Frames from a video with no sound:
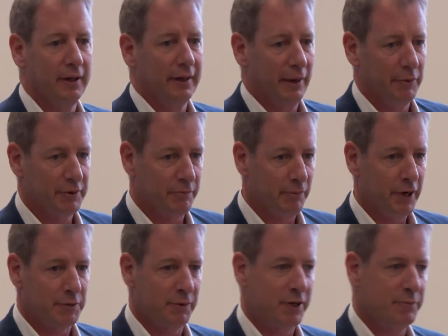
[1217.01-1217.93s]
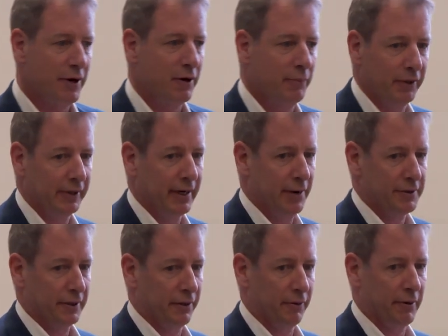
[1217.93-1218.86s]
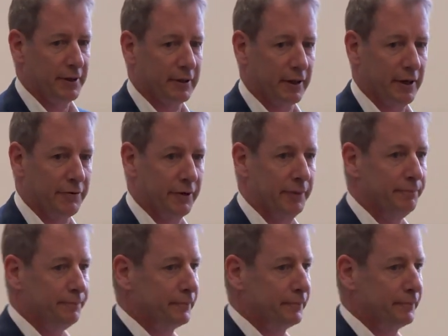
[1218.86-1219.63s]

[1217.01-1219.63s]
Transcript: it was much, much better at building housing than the rest of the country.